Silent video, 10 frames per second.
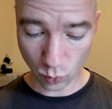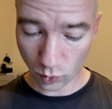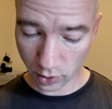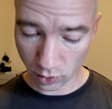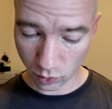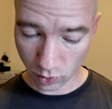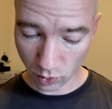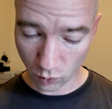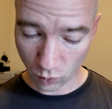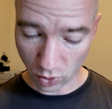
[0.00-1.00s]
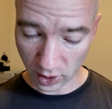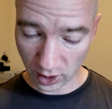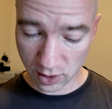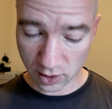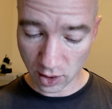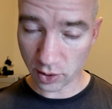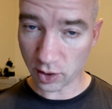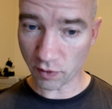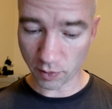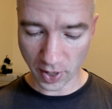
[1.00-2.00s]
Will you walk east along
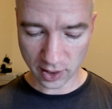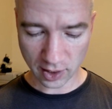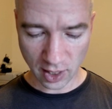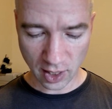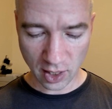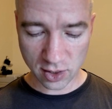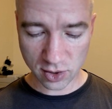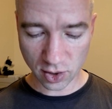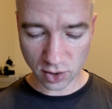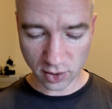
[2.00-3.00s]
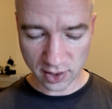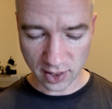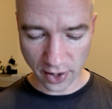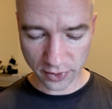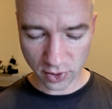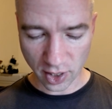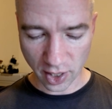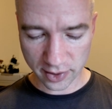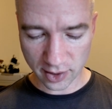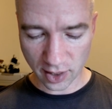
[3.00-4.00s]
the riverbank, turn to the south, or
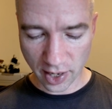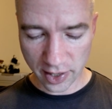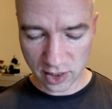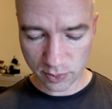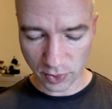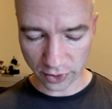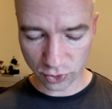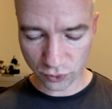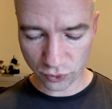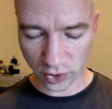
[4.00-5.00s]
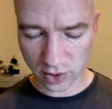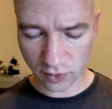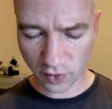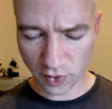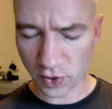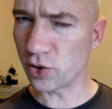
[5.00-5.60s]
cast an ice spell to freeze the river?